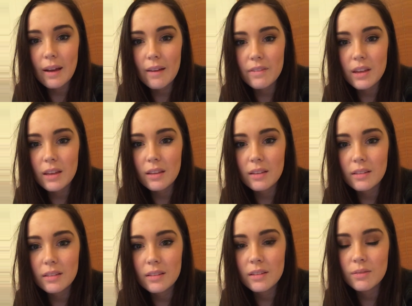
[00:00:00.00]

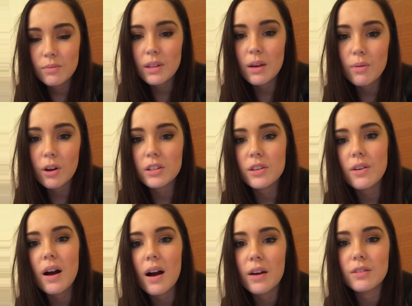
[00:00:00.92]
when they work so
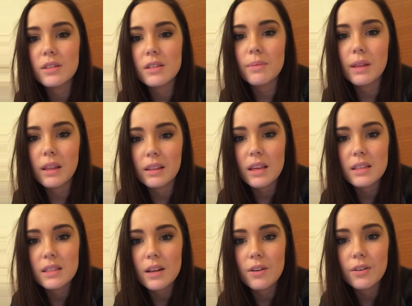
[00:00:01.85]
hard on something that they're
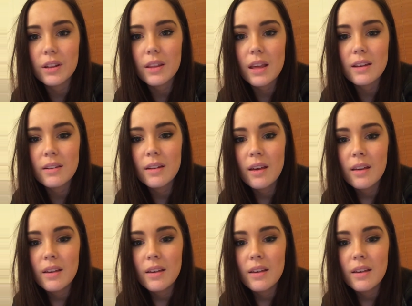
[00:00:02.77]
set on and then